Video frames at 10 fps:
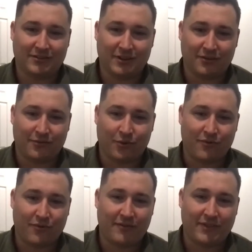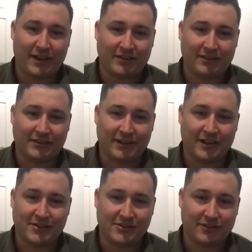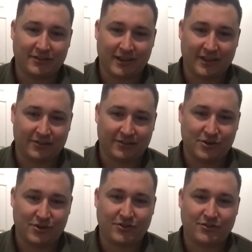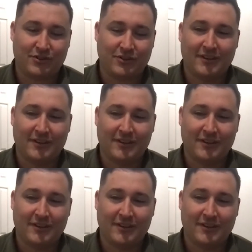4,000 or 5,000 teenagers at this church.